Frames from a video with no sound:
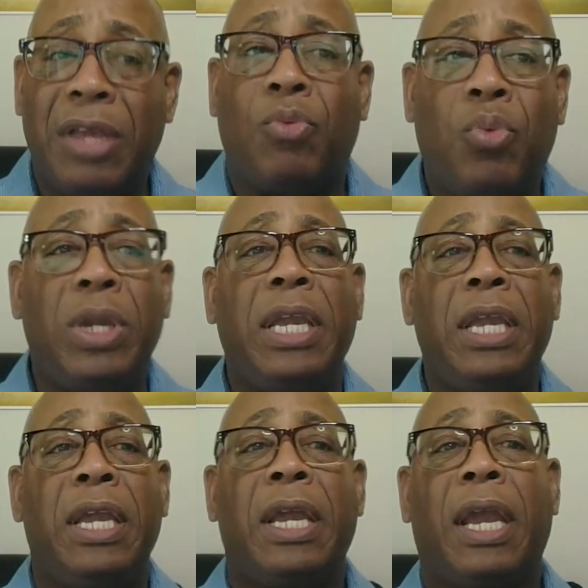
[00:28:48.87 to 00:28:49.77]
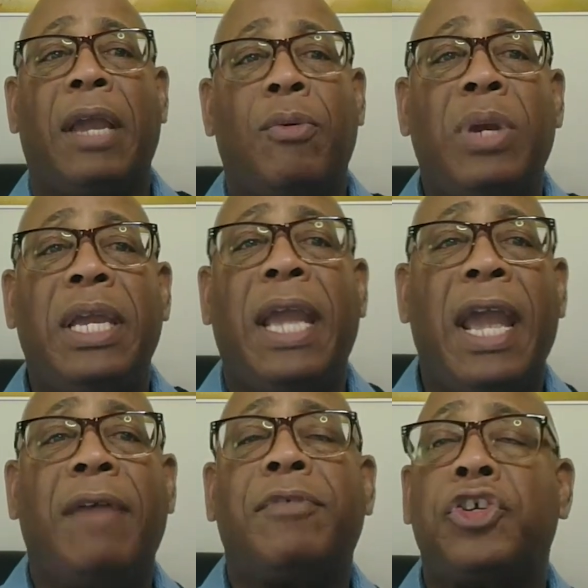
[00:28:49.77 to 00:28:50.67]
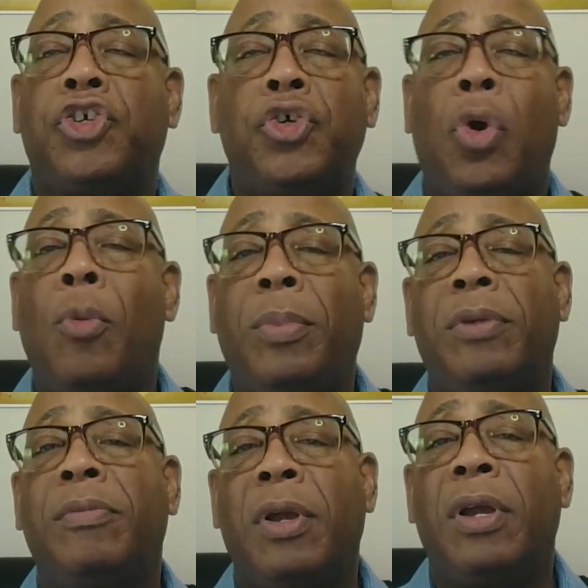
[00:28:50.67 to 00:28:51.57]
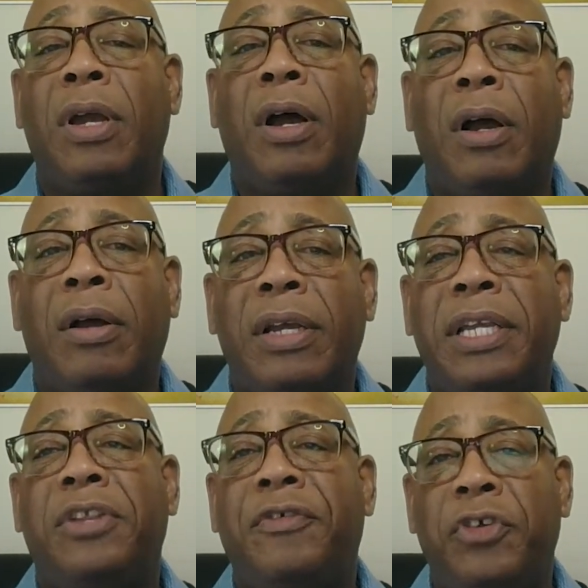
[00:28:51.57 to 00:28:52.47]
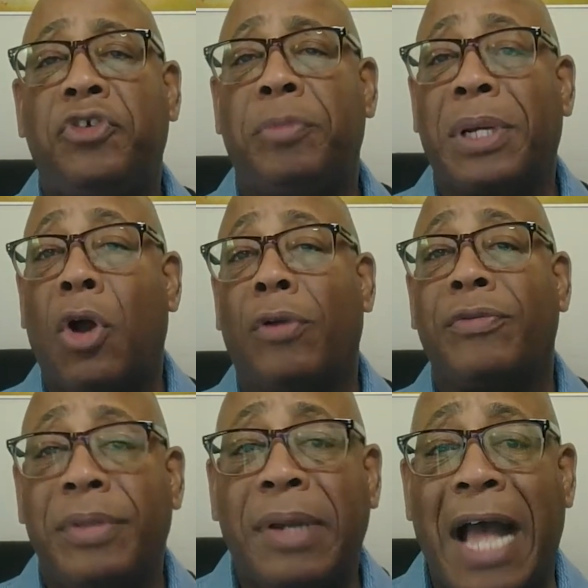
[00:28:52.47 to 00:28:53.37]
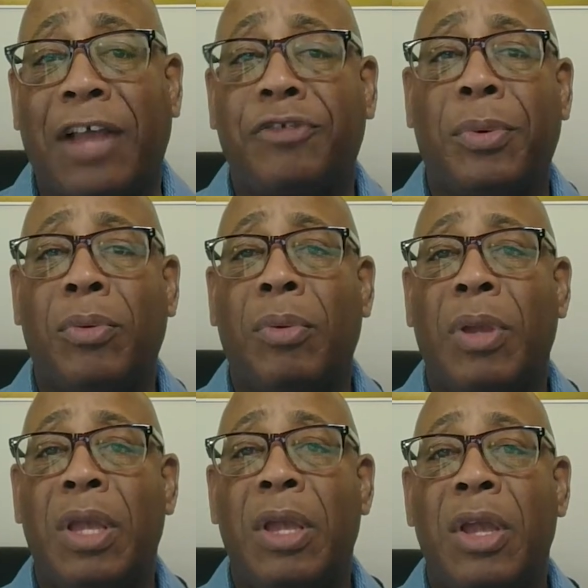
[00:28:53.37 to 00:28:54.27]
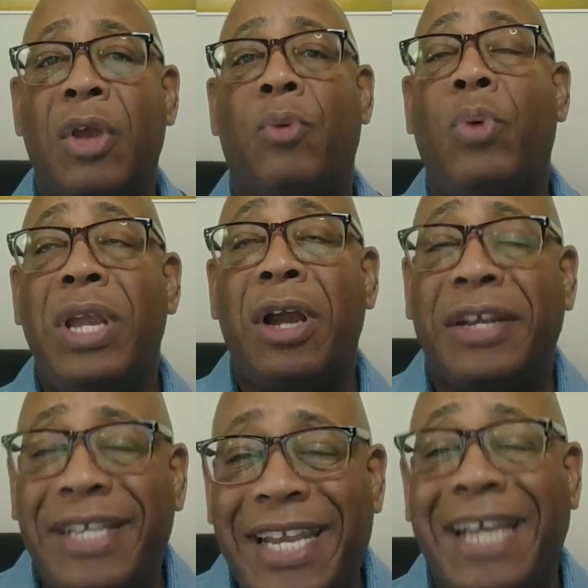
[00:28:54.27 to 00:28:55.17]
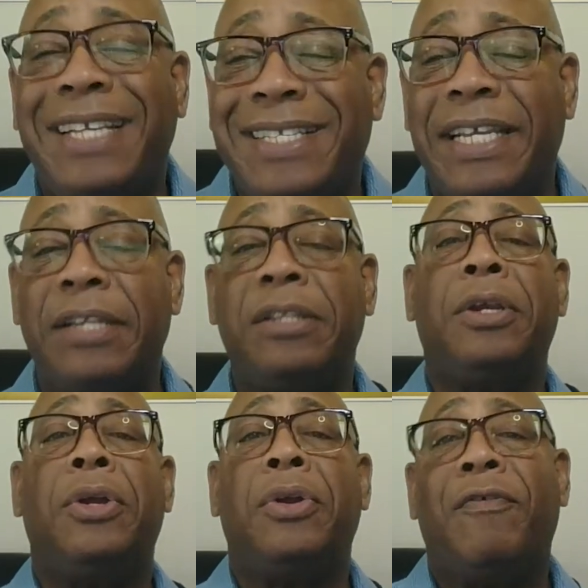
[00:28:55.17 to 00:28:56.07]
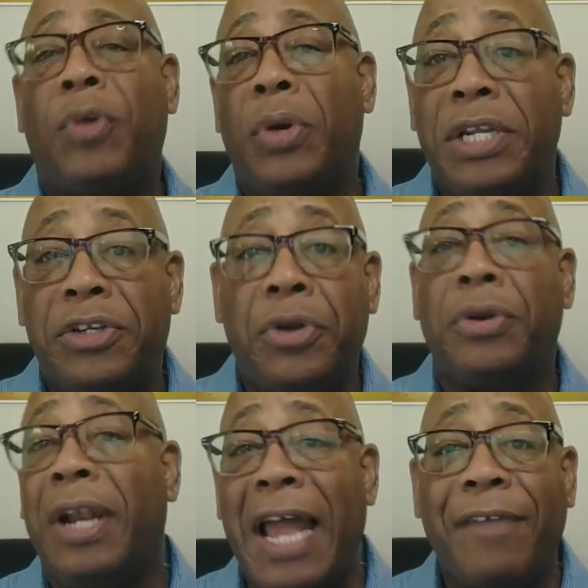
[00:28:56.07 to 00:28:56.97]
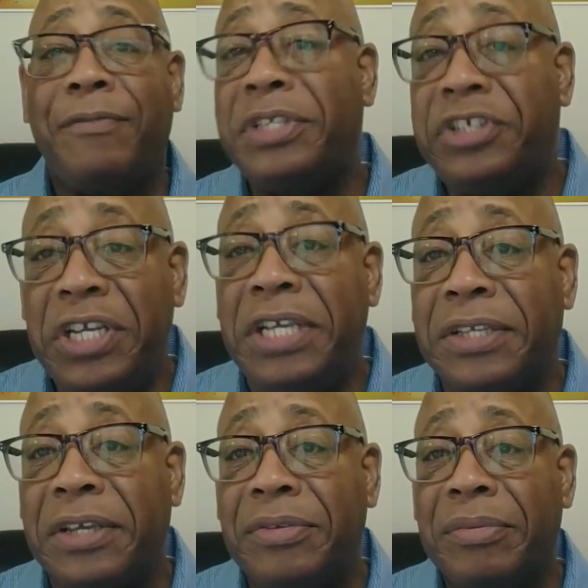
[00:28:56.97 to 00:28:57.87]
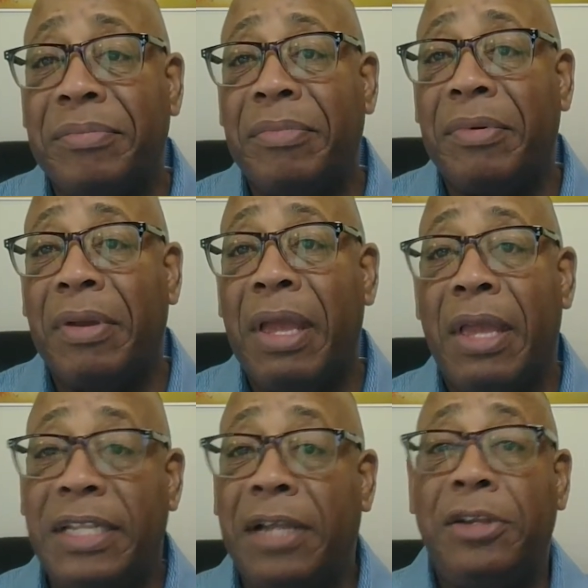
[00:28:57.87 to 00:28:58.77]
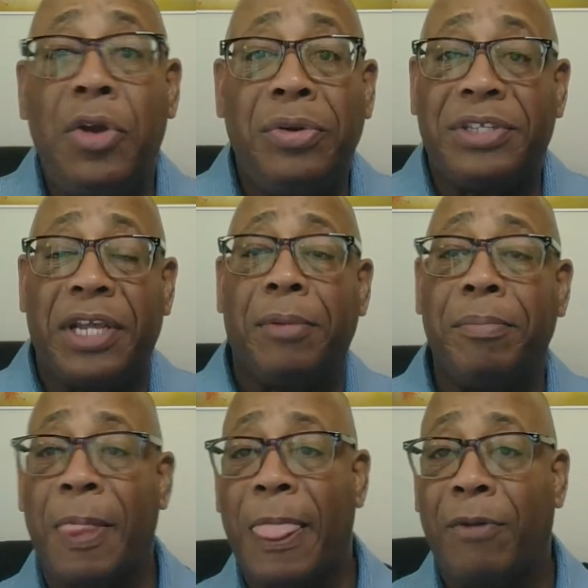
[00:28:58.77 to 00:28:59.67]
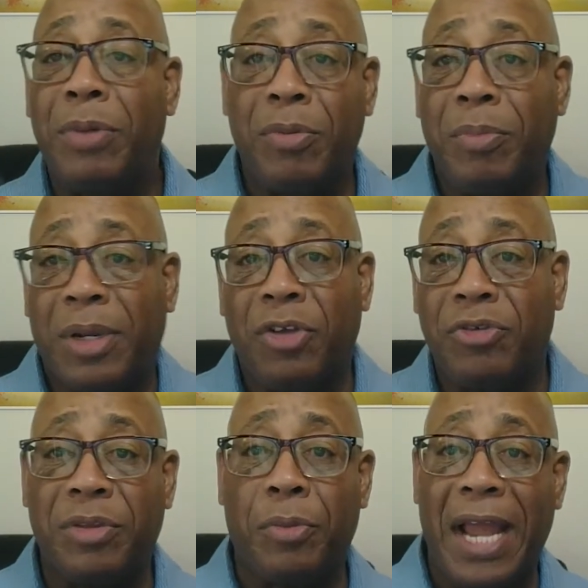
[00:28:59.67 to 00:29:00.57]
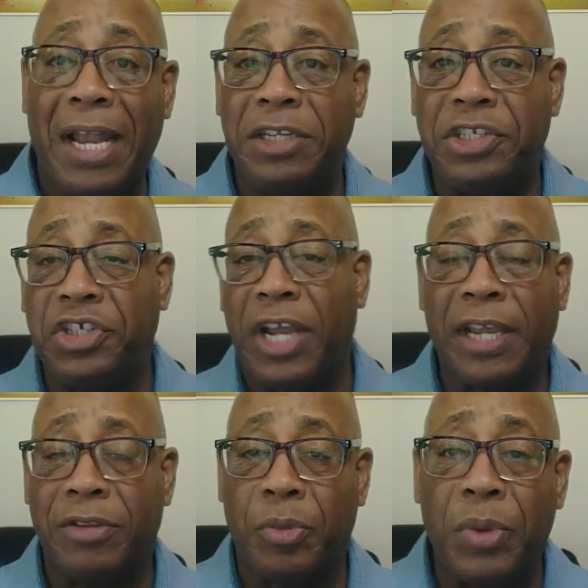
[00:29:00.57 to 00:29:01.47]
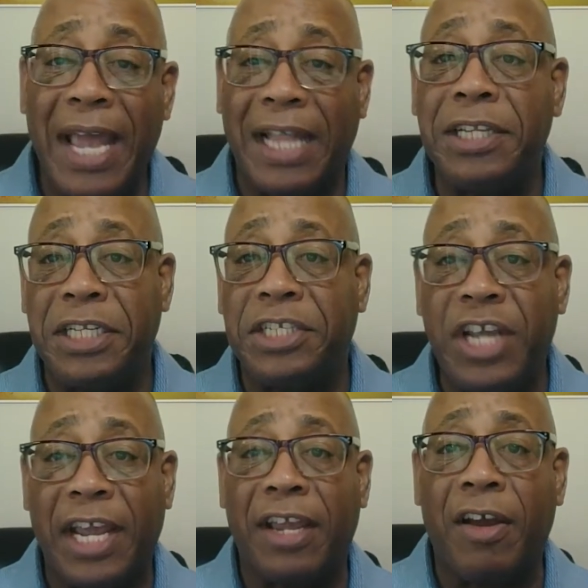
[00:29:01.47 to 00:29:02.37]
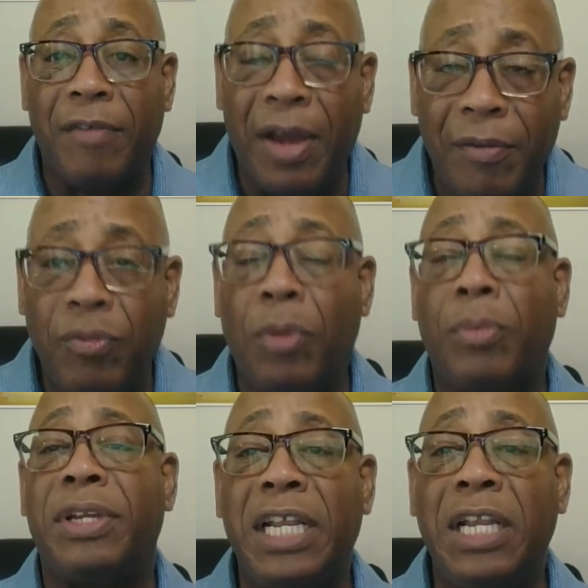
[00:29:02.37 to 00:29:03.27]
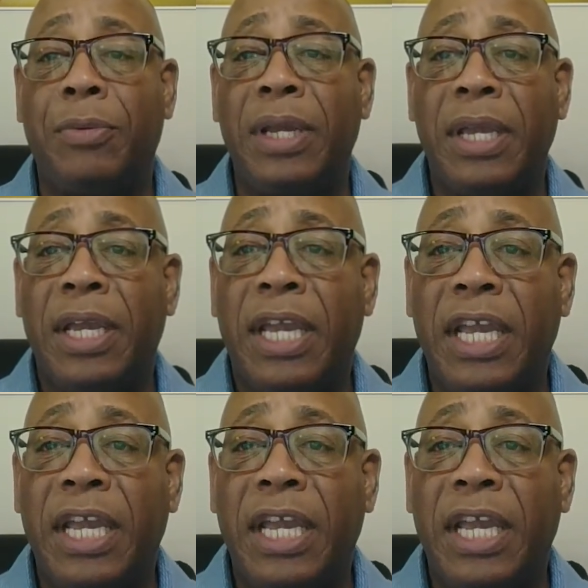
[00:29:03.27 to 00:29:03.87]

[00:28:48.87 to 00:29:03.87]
That we have a sure hope of, in the future because of the gospel. We are destined for eternal life with Jesus. Now notice here, because the reality check of what we're dealing with